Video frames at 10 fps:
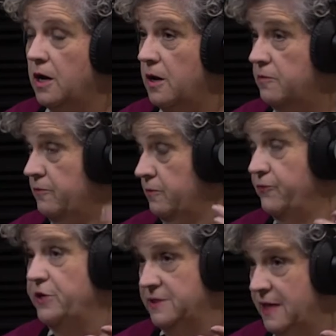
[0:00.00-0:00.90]
Uh,
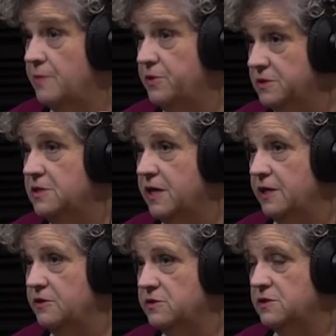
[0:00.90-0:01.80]
for example,
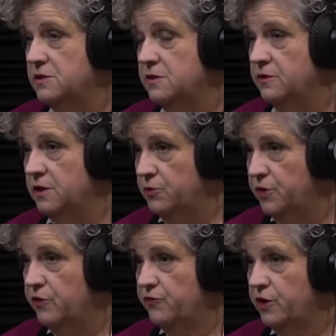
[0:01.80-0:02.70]
tonight there's a, a
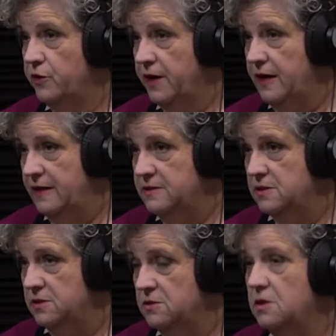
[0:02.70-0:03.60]
career fair at
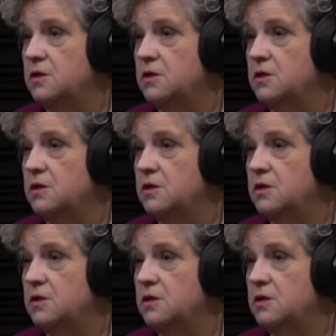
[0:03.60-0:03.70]
Edsel.